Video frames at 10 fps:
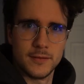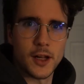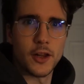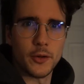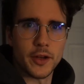
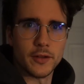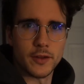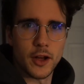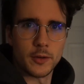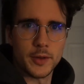Hello there,
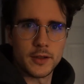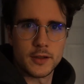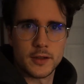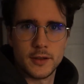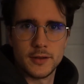
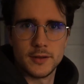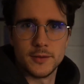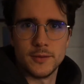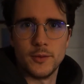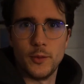Vlogmas.
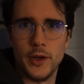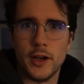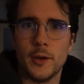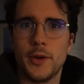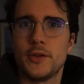We
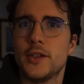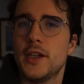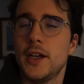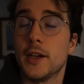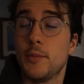are about to
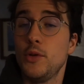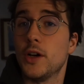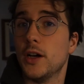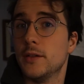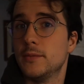take
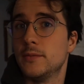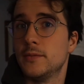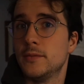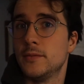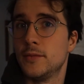Pooka
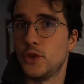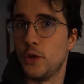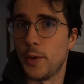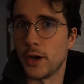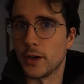to
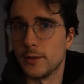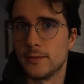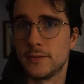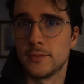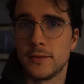the park
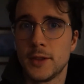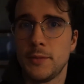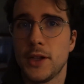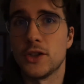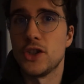
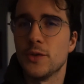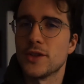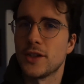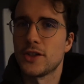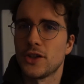because she was
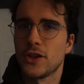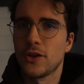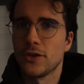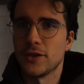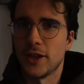such a good
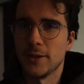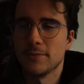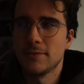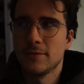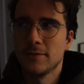girl today.
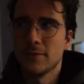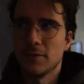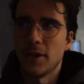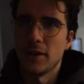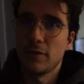
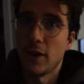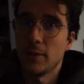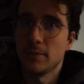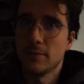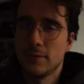At the
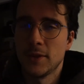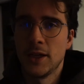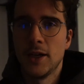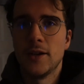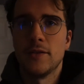vet,
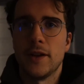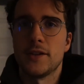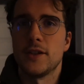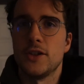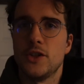
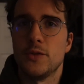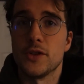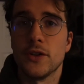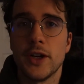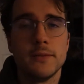that said she was
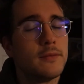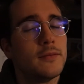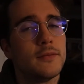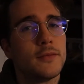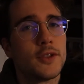all right.
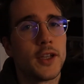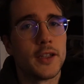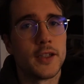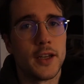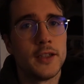So
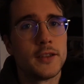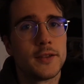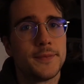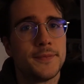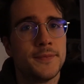that's nice.